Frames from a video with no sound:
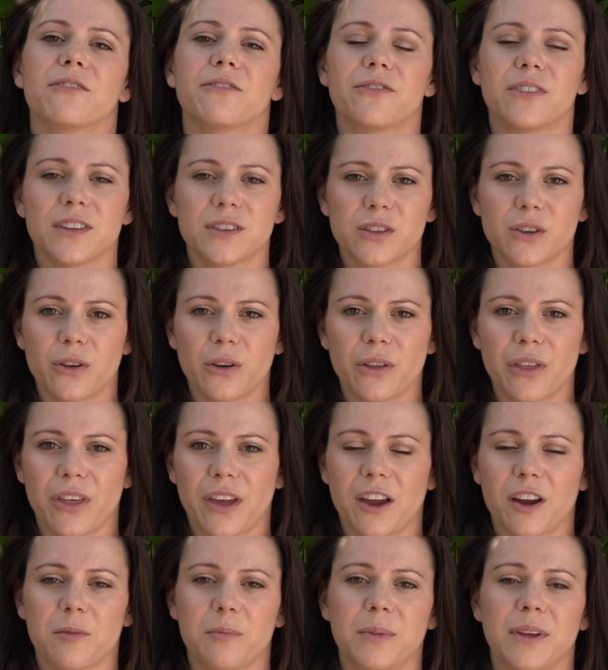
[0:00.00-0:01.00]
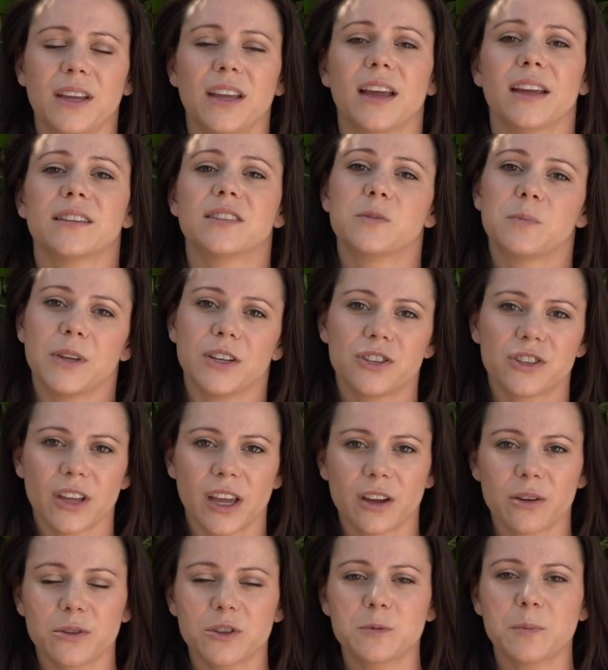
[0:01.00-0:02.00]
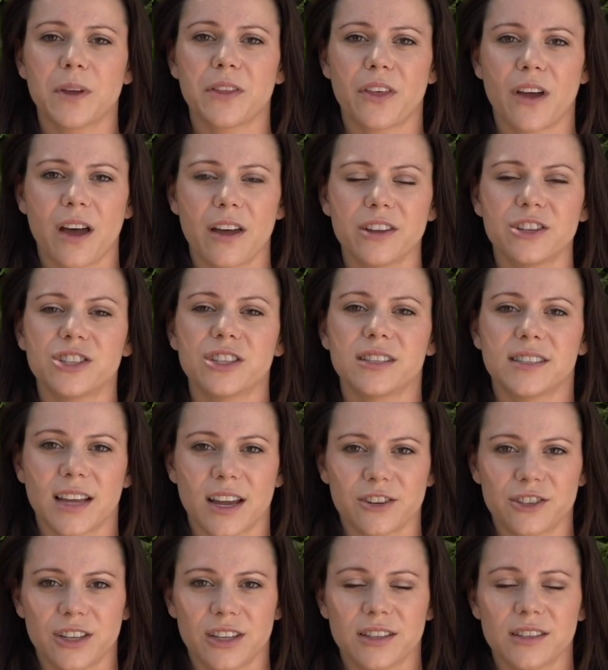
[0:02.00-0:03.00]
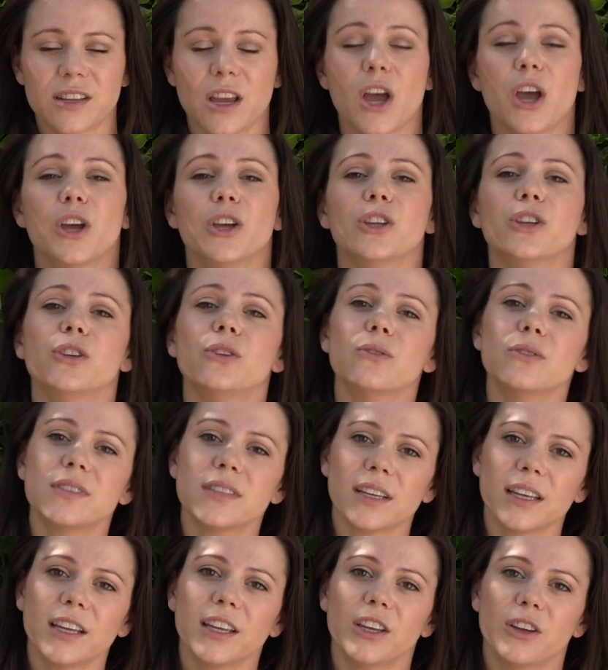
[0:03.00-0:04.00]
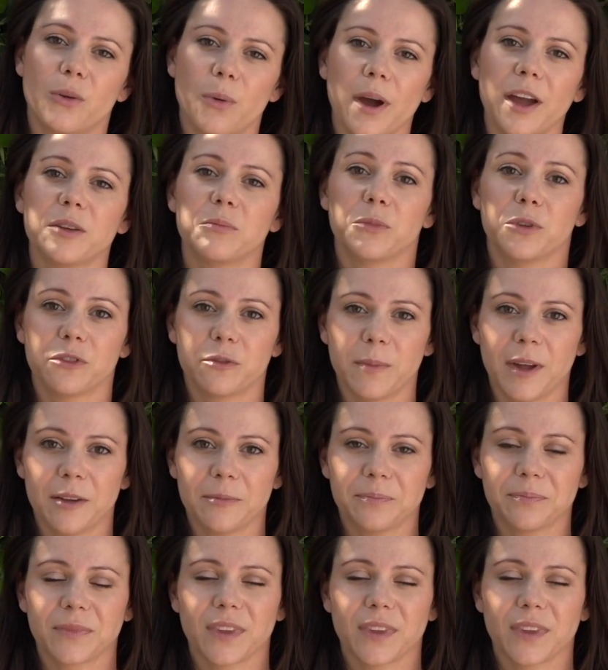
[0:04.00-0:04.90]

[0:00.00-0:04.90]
physical therapy, and speech-language pathology sessions using equine movement.